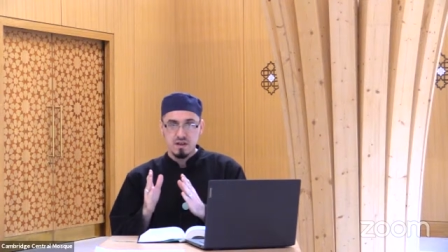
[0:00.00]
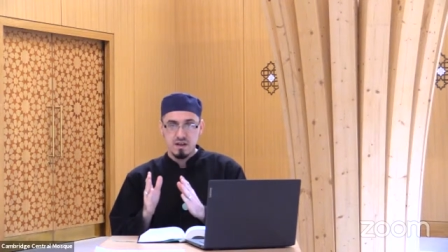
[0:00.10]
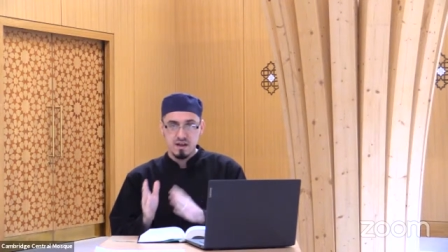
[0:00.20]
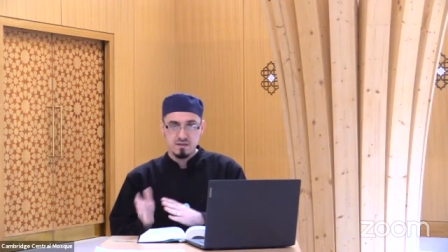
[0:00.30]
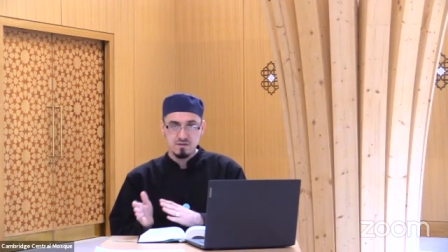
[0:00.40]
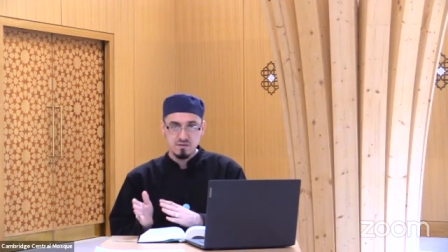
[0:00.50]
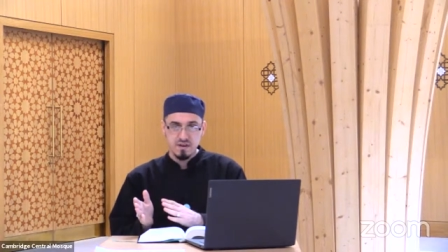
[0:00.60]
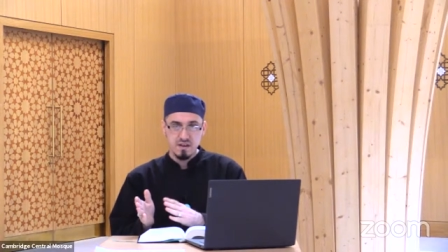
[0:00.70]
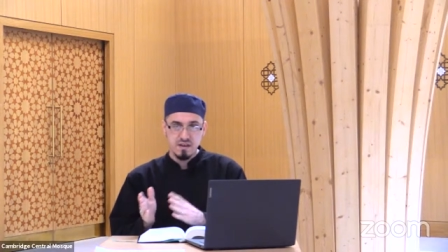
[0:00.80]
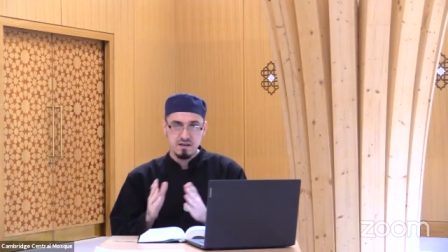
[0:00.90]
uh, as you
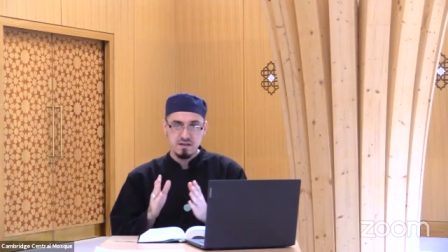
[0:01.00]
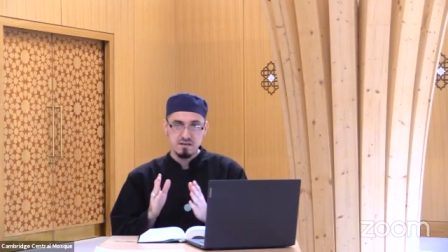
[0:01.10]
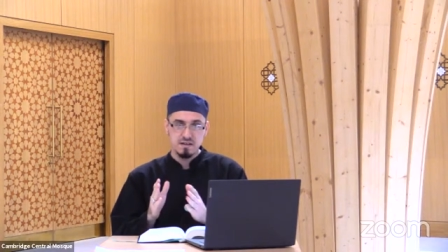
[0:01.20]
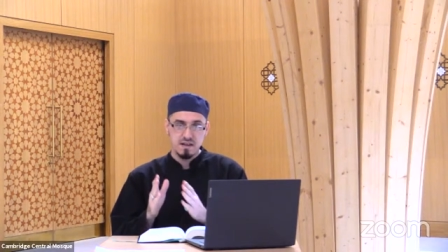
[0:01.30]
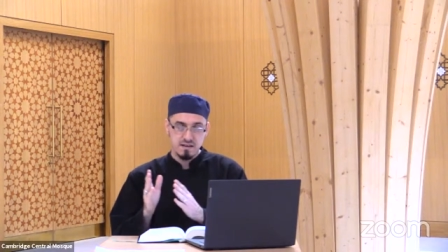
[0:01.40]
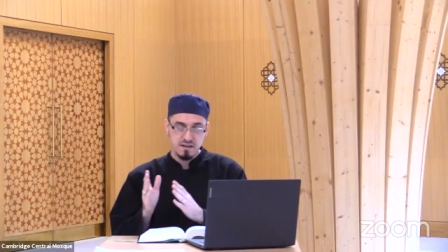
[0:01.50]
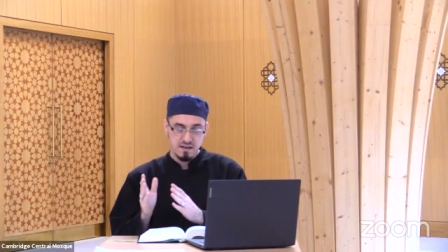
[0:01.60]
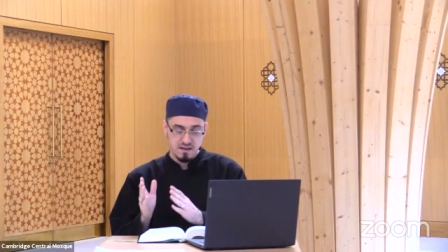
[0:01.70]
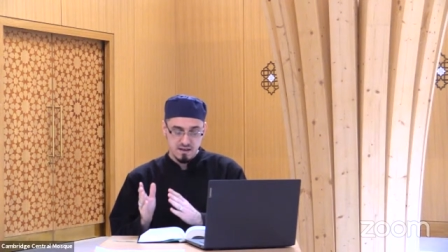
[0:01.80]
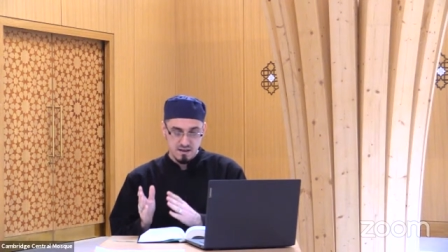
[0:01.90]
will hear, is like
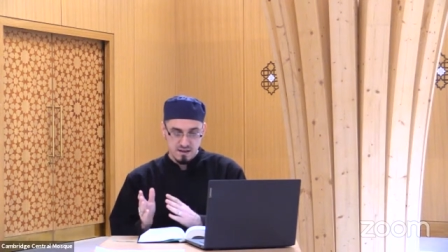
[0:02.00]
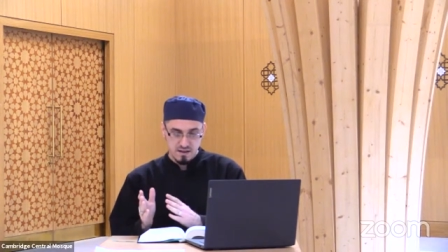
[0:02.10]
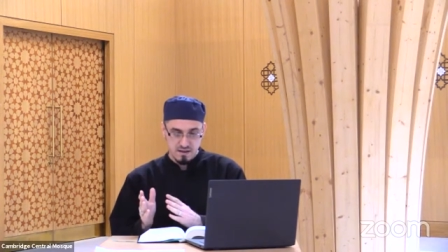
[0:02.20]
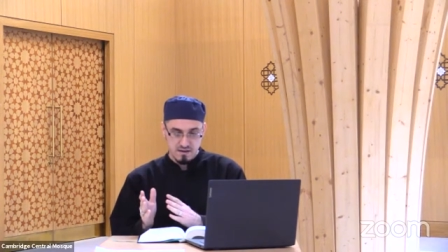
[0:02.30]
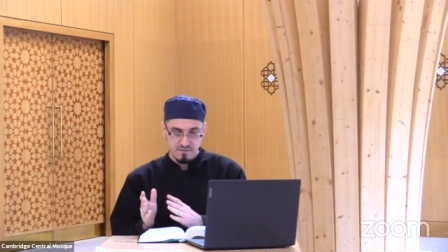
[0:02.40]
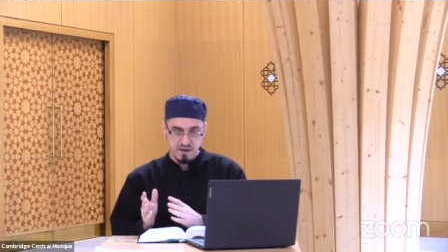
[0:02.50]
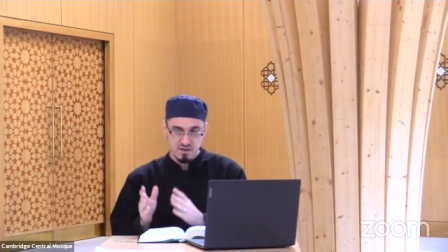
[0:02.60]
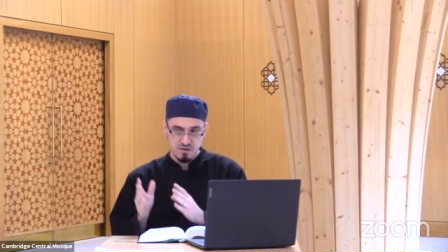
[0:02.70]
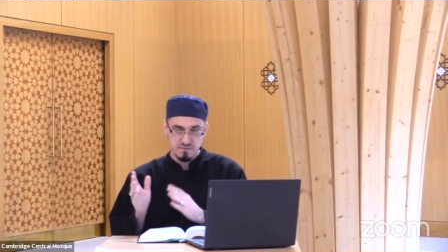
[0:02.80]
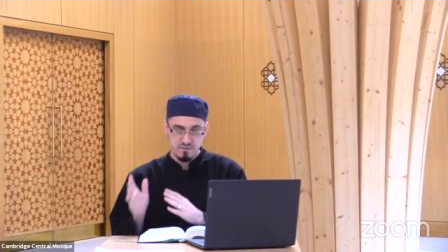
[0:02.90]
a, a, a,
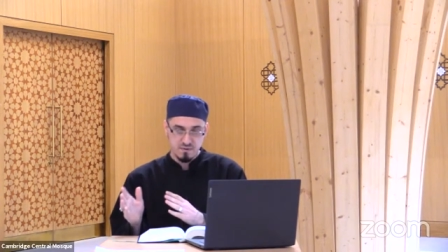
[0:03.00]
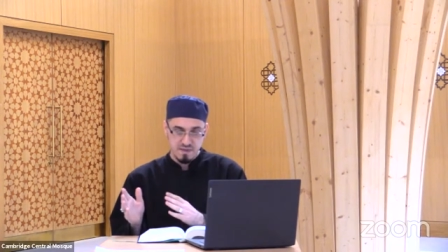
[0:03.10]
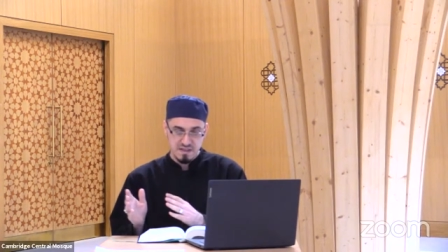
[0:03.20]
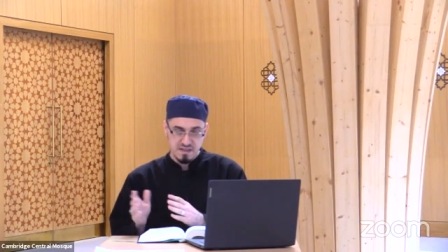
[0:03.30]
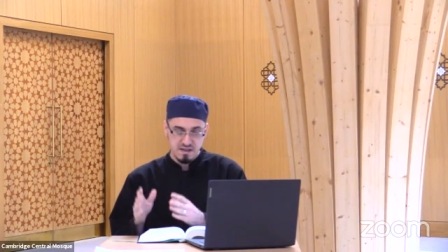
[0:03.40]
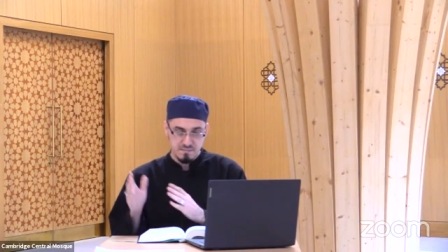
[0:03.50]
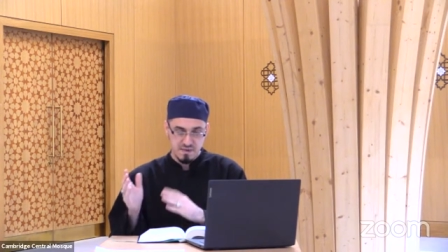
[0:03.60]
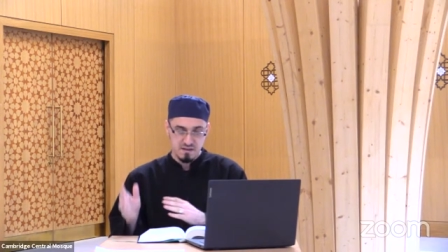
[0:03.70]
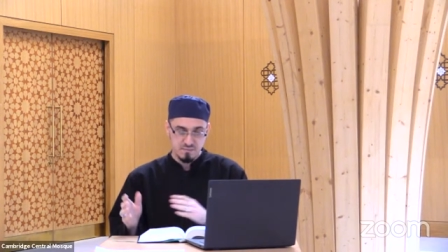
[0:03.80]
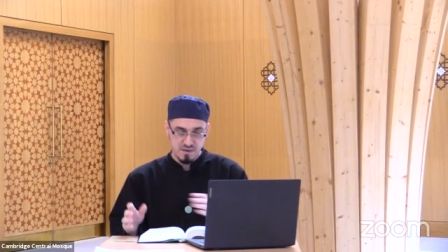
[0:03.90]
revelation from Medina,
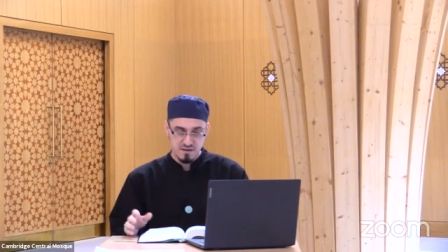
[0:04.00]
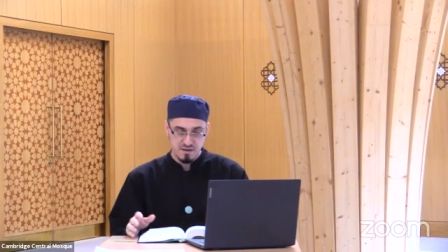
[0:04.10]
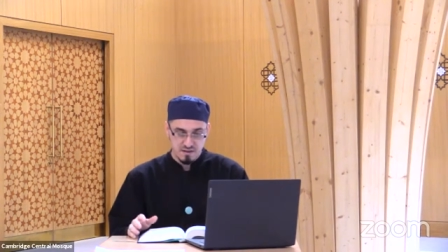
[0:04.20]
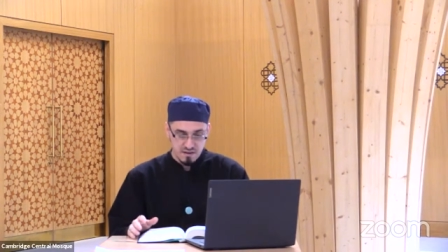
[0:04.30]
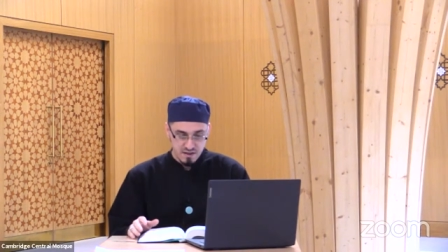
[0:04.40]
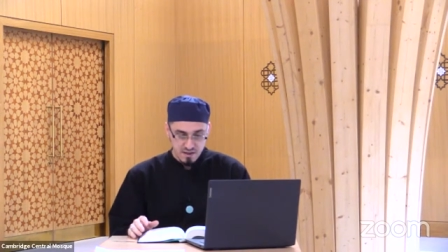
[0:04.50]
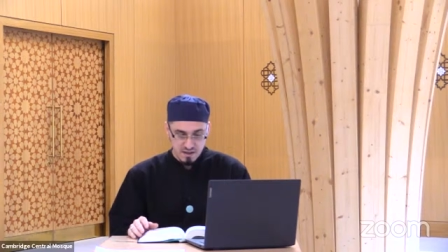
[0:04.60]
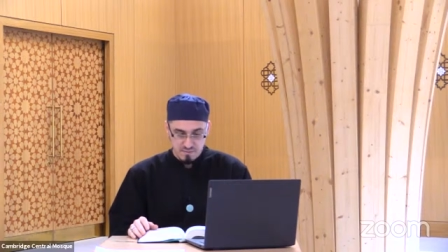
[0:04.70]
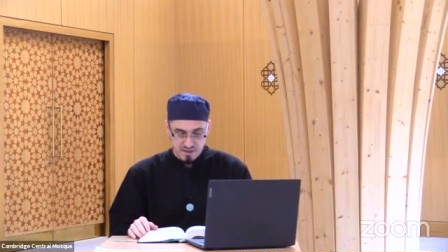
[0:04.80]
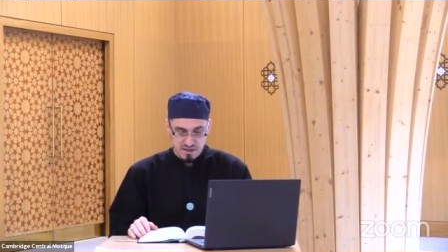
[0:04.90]
middle period
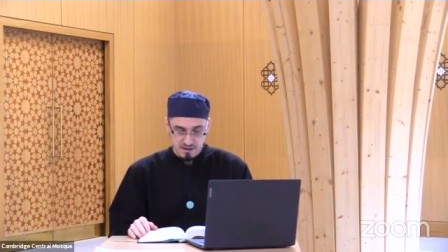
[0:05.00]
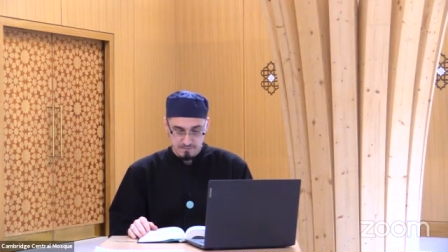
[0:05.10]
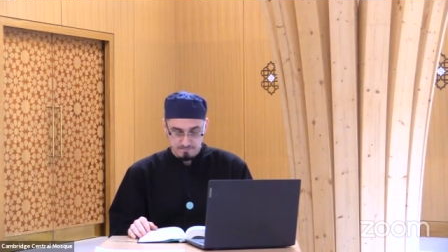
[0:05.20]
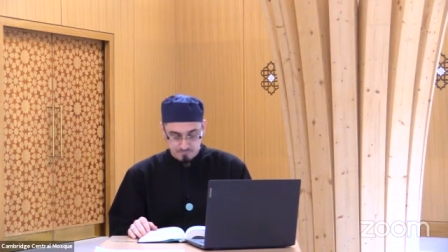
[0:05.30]
in Medina.